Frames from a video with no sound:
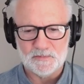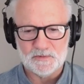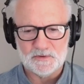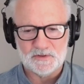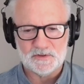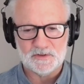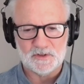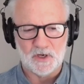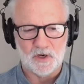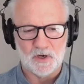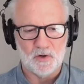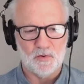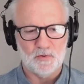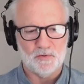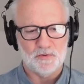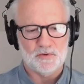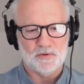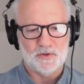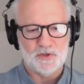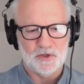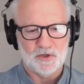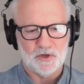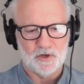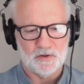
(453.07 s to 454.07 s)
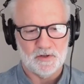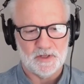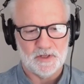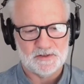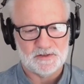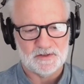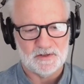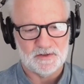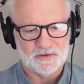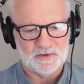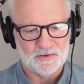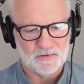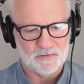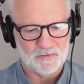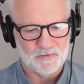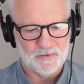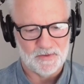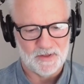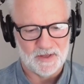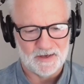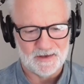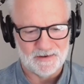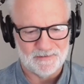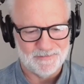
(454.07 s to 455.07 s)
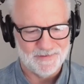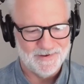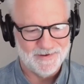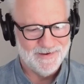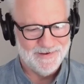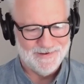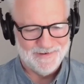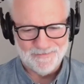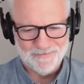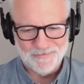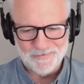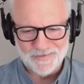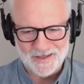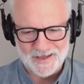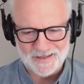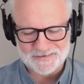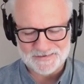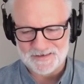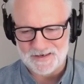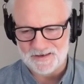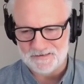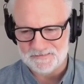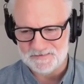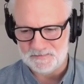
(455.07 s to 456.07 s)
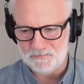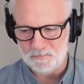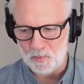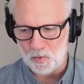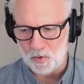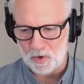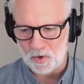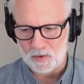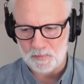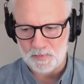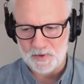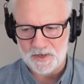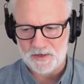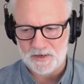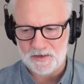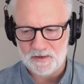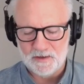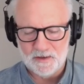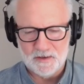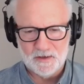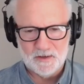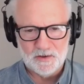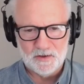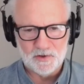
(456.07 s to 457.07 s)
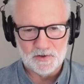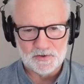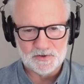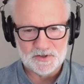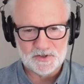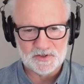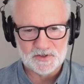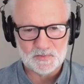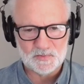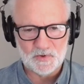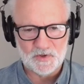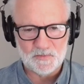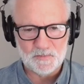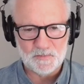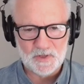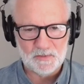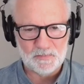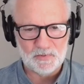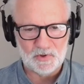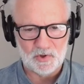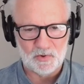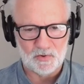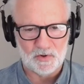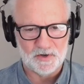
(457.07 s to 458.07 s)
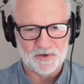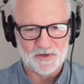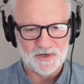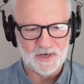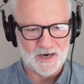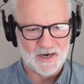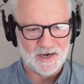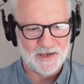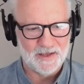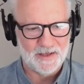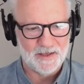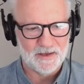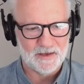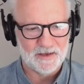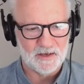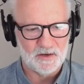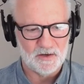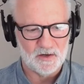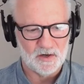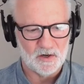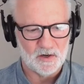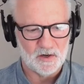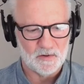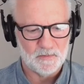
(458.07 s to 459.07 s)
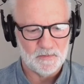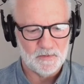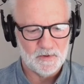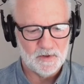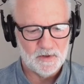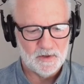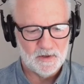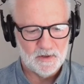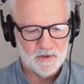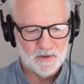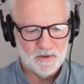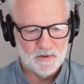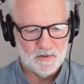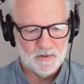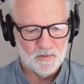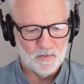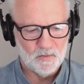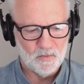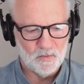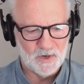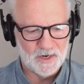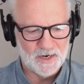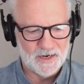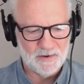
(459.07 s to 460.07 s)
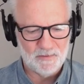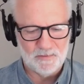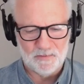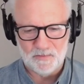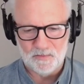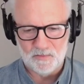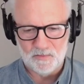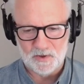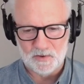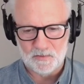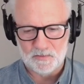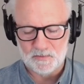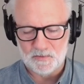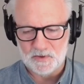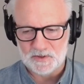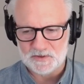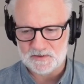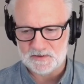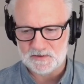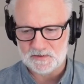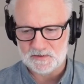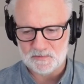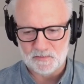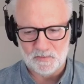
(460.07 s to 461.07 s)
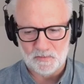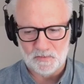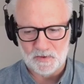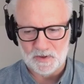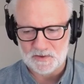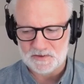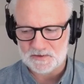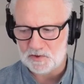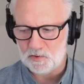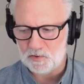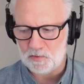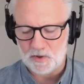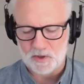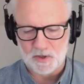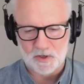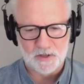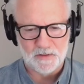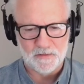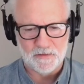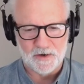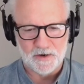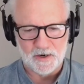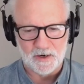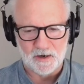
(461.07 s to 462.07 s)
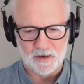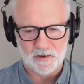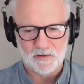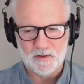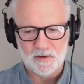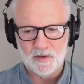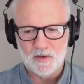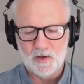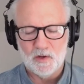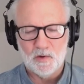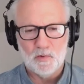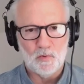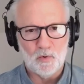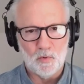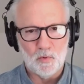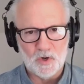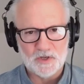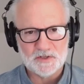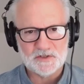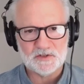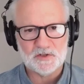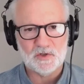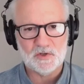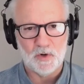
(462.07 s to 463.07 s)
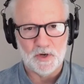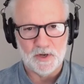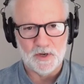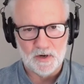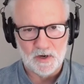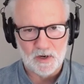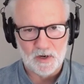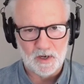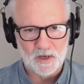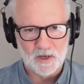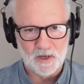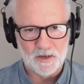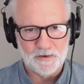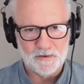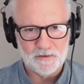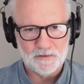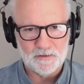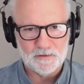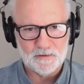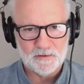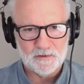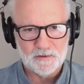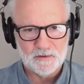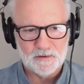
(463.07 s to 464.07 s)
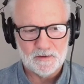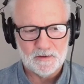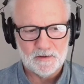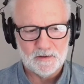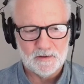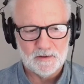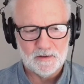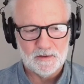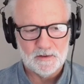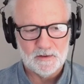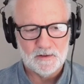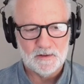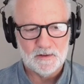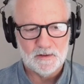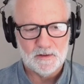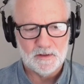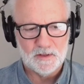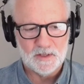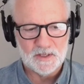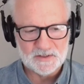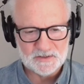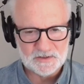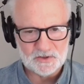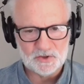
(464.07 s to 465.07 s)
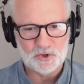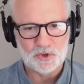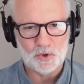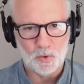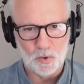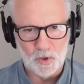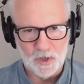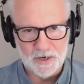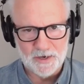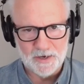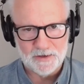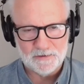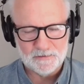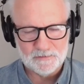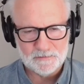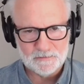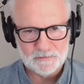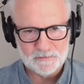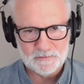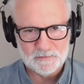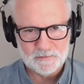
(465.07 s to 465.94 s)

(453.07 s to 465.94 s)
so to your listeners who are thinking, well, that sounds morbid. You're just with people who are dying, and you're, why? What's going on there? Well, what's going on is joy.